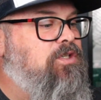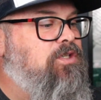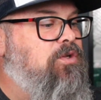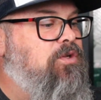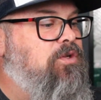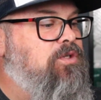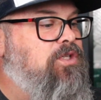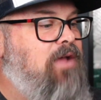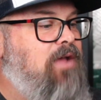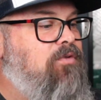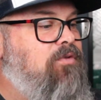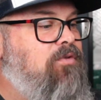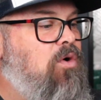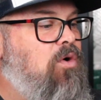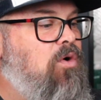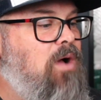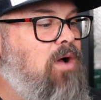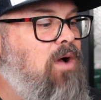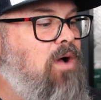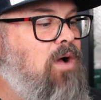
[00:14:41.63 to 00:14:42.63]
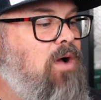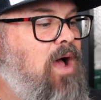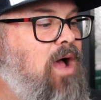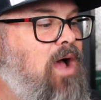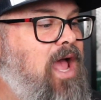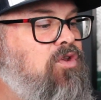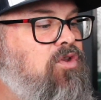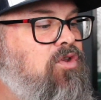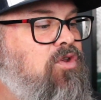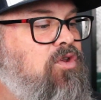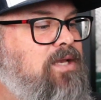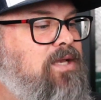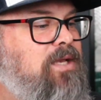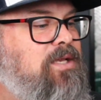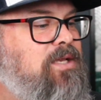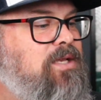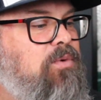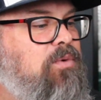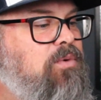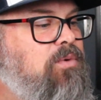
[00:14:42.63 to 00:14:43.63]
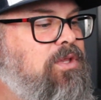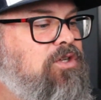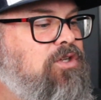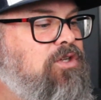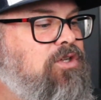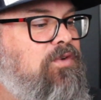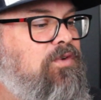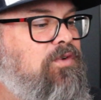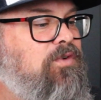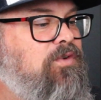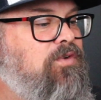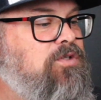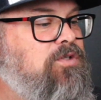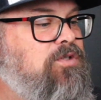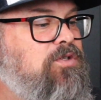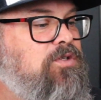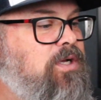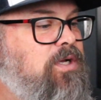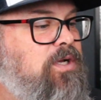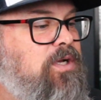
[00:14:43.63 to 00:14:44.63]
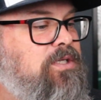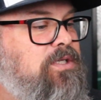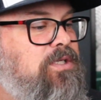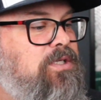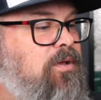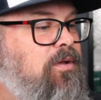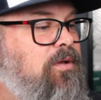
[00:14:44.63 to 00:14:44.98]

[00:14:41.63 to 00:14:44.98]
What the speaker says: I have no idea what the Surface Seducer is, brother.